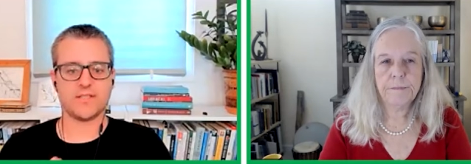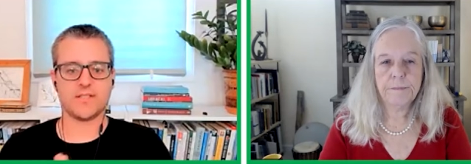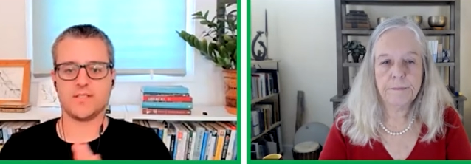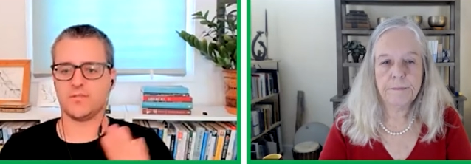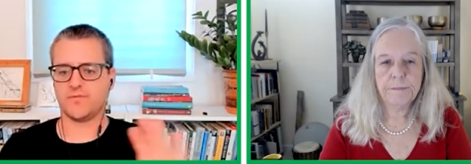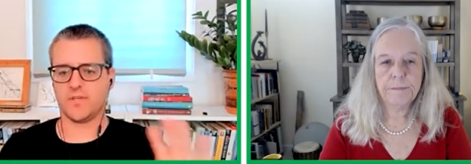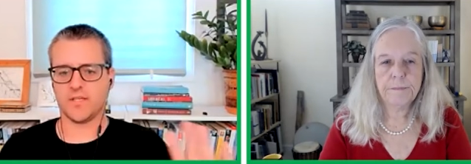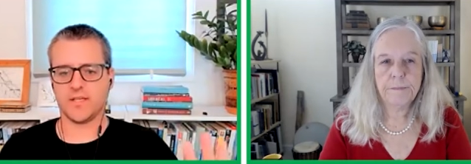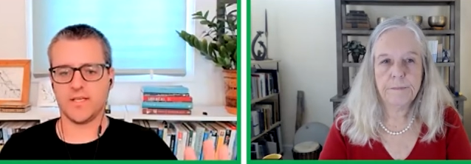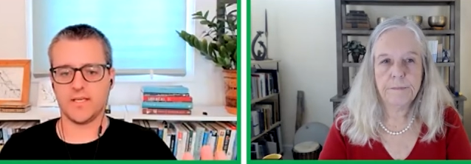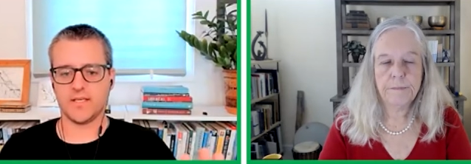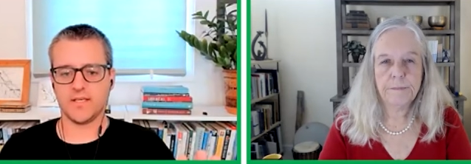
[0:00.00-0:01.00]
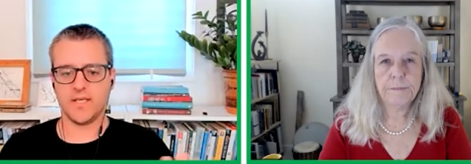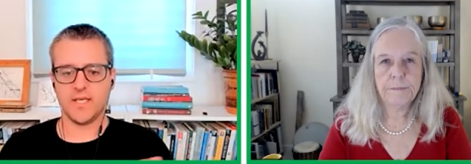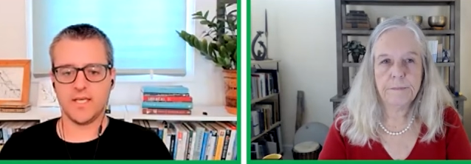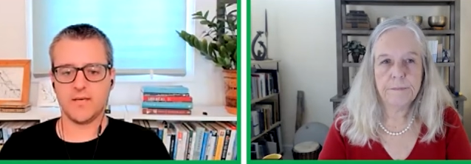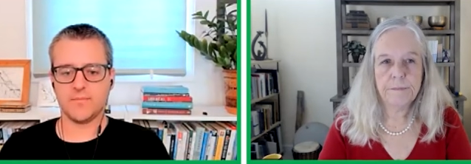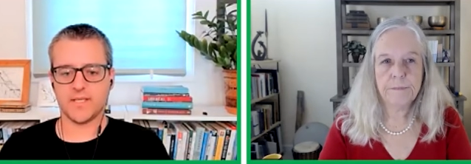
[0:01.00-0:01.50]
Speaker 1: to get too far ahead,
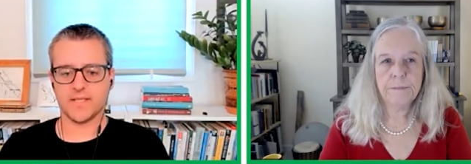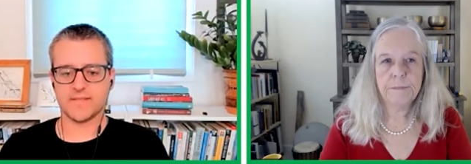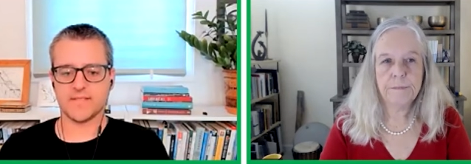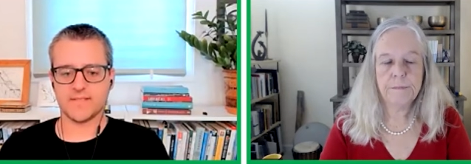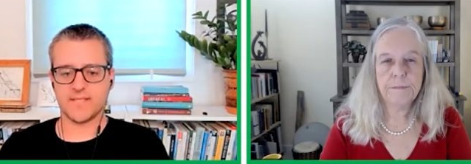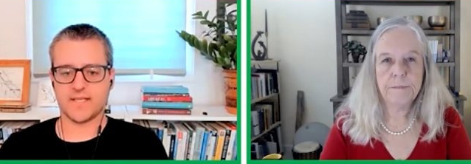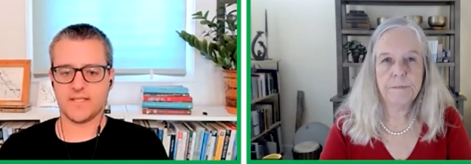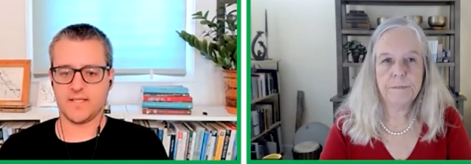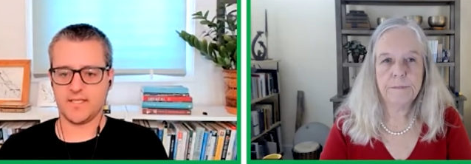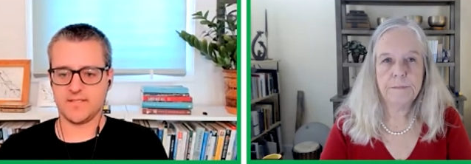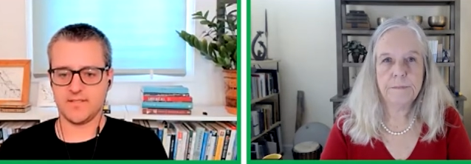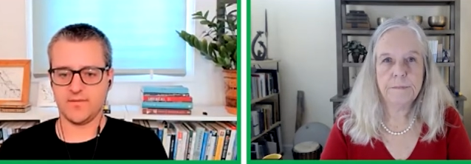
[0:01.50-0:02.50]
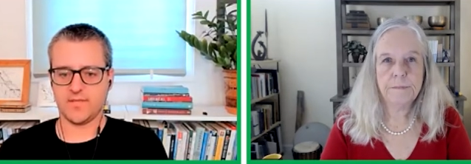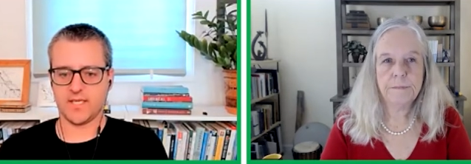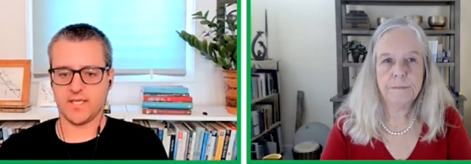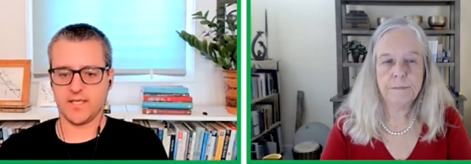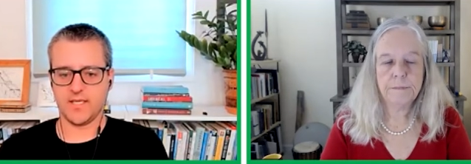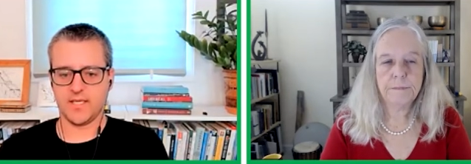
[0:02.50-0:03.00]
because the second I do
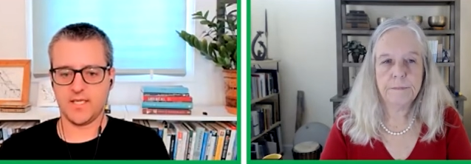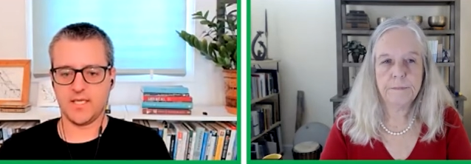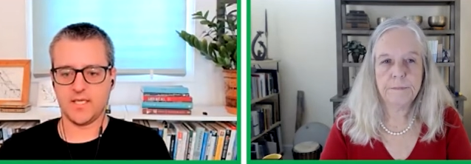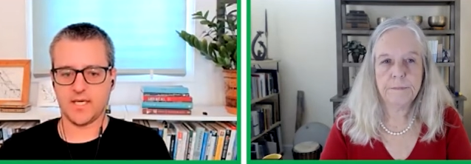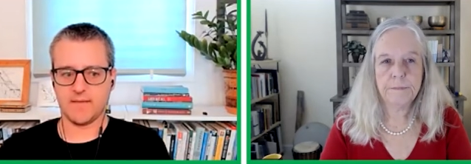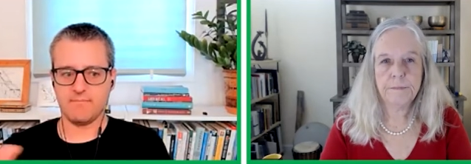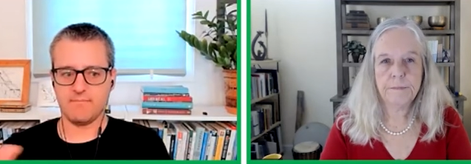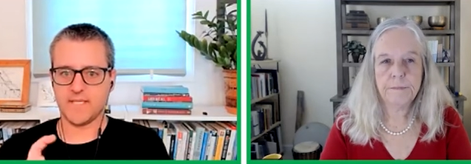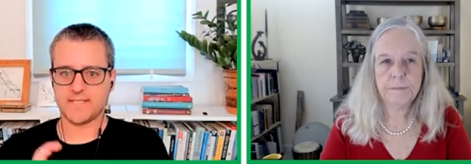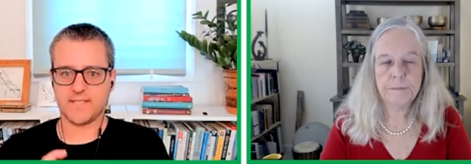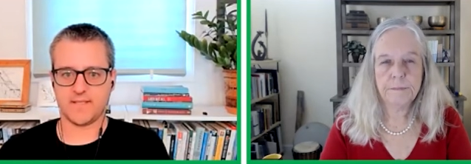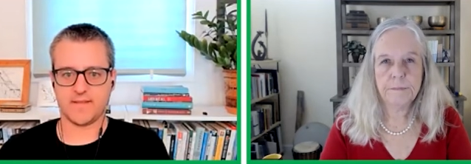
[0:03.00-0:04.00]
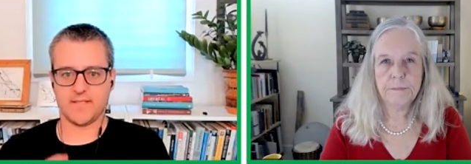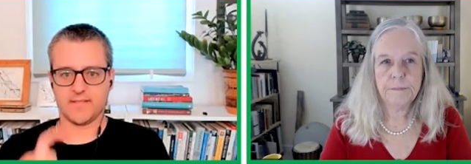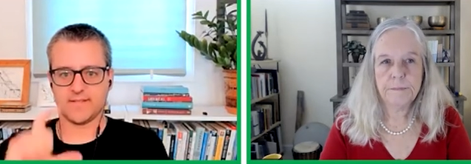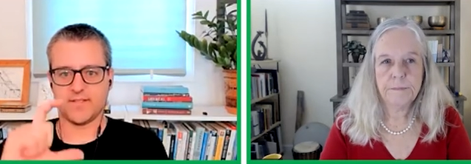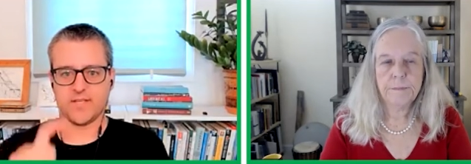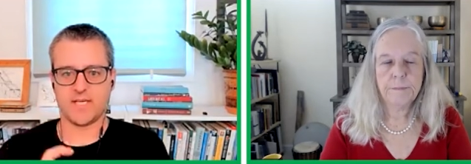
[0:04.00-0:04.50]
that, I'm missing things
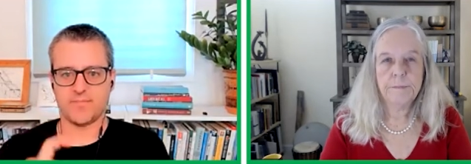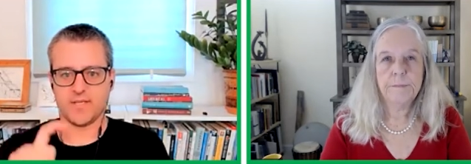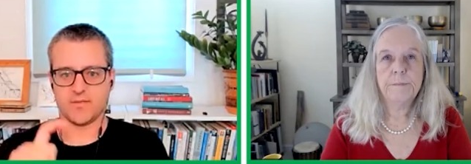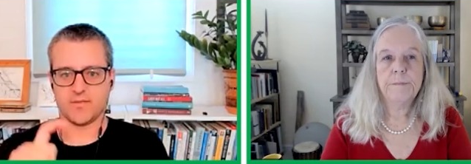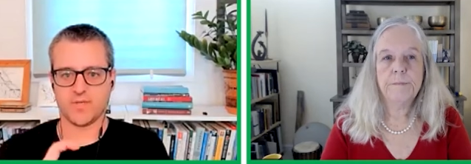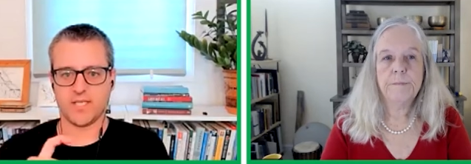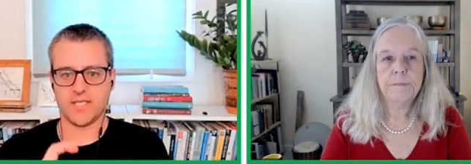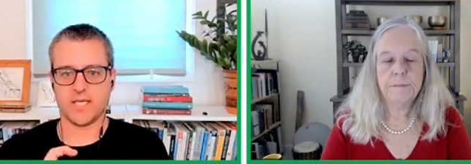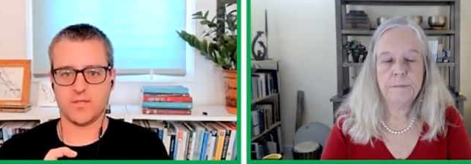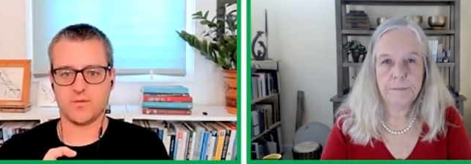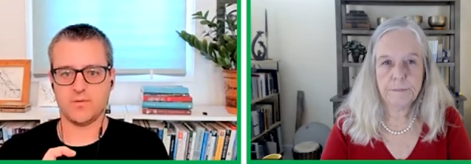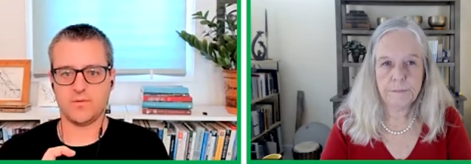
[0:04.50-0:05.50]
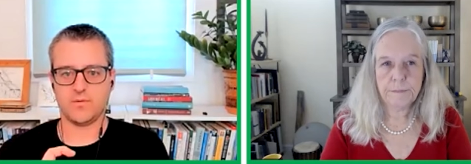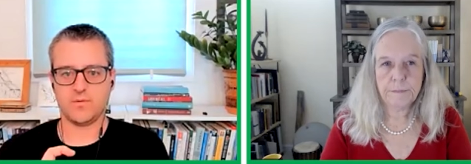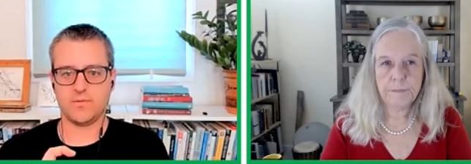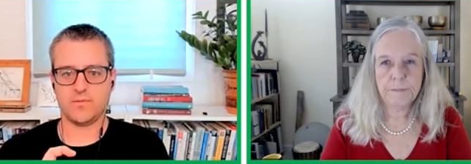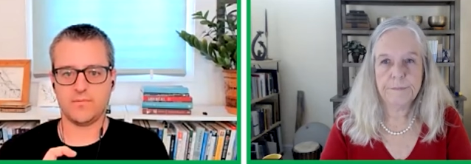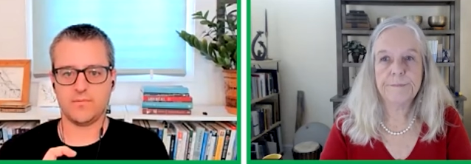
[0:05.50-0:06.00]
that are happening right now.
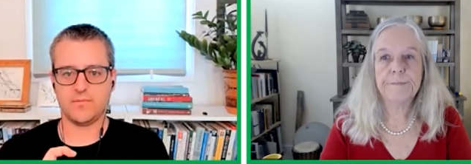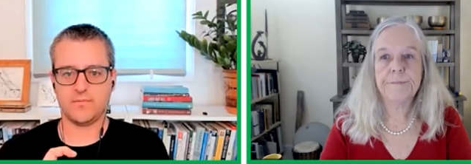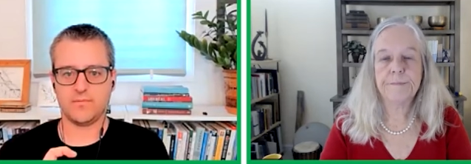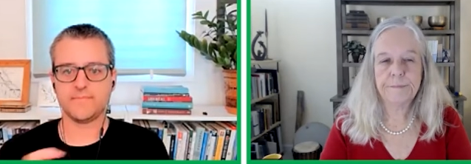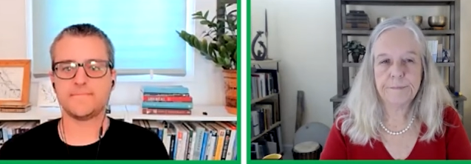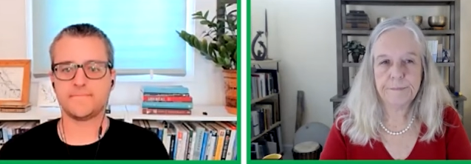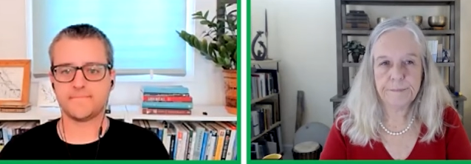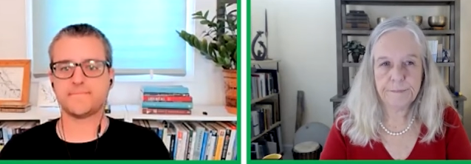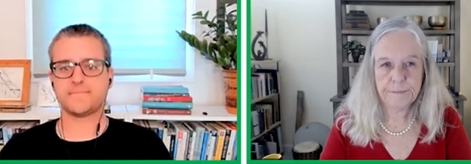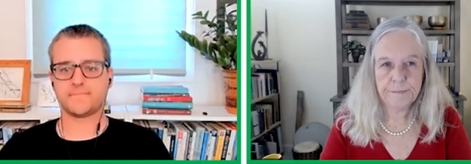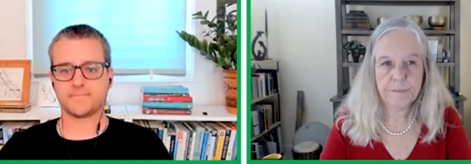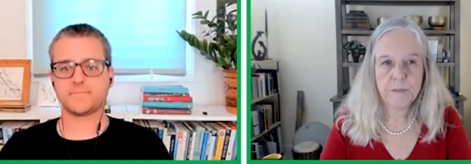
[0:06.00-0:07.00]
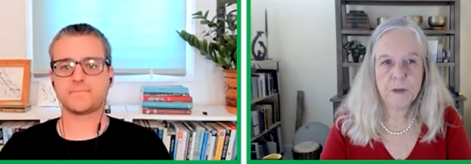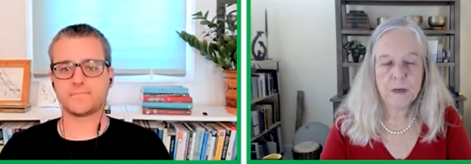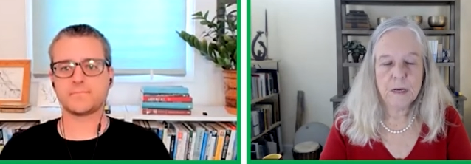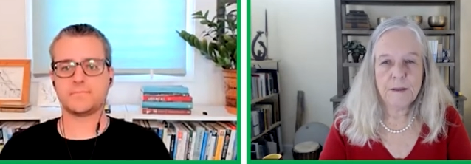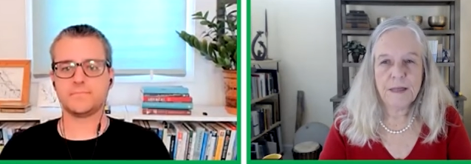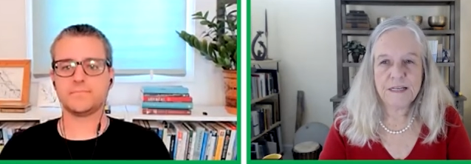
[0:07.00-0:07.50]
Speaker 2: Mm.
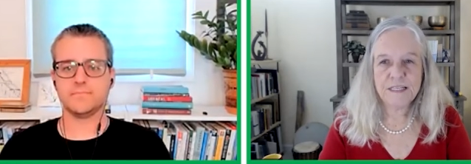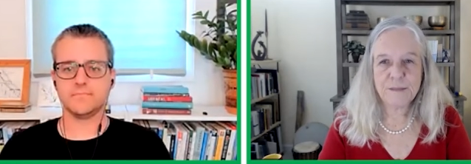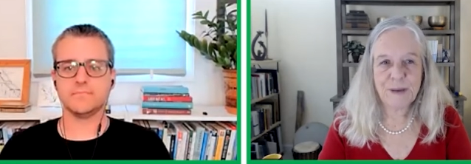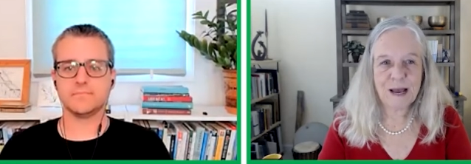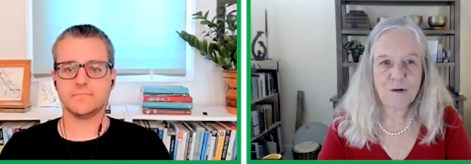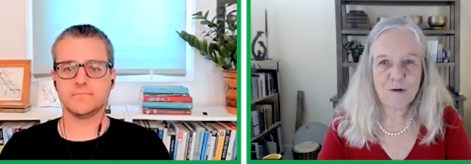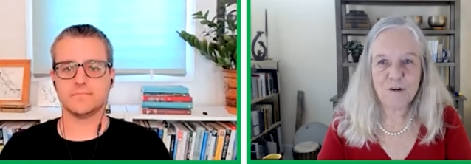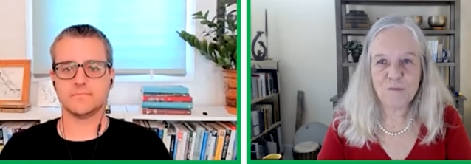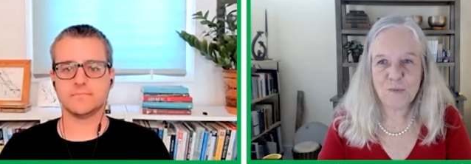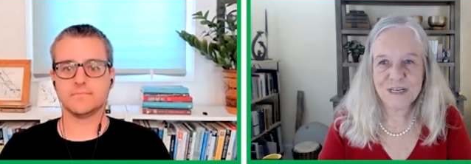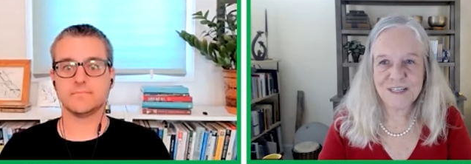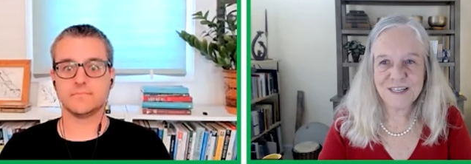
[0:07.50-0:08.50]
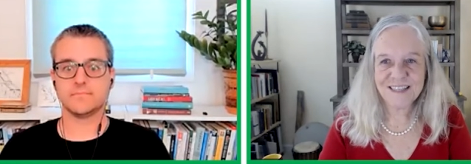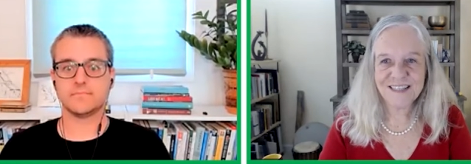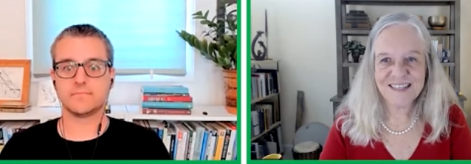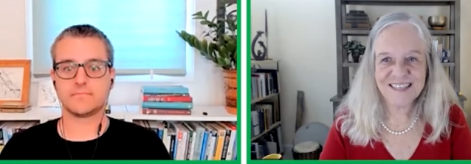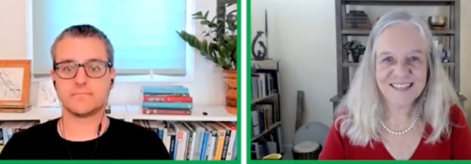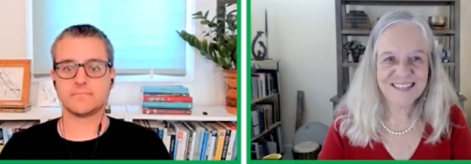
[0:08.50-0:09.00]
That's the power of
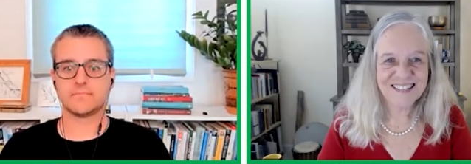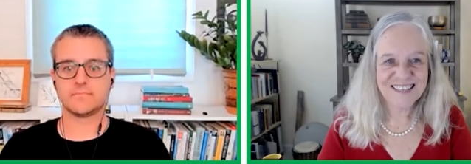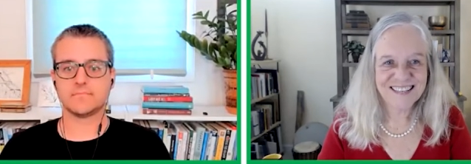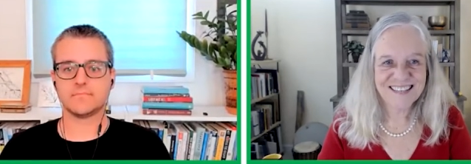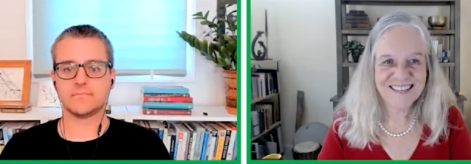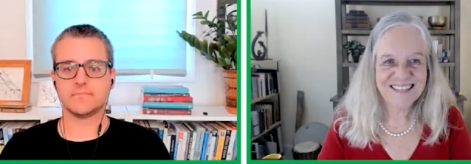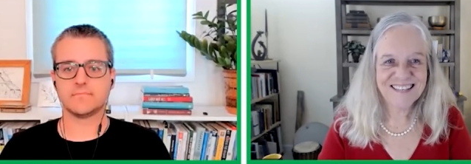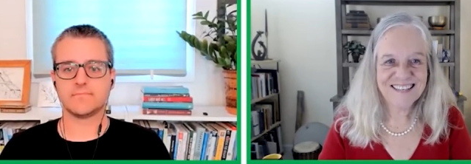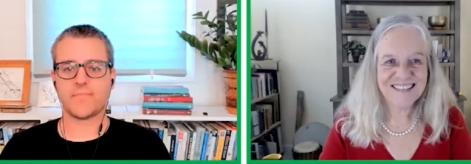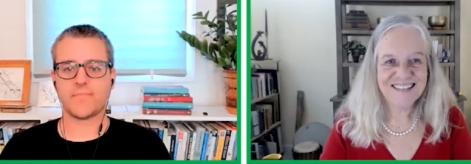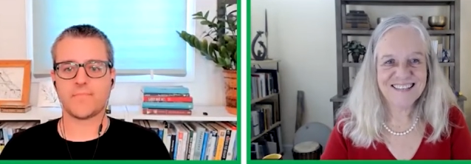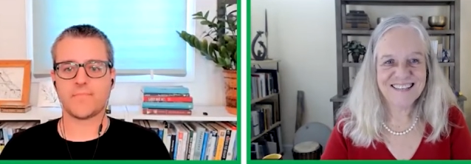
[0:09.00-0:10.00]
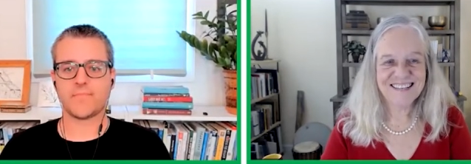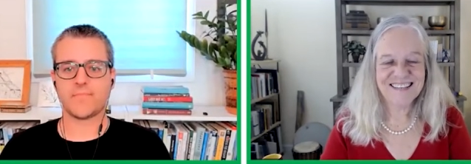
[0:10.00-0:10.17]
presence. The
Speaker 1: power of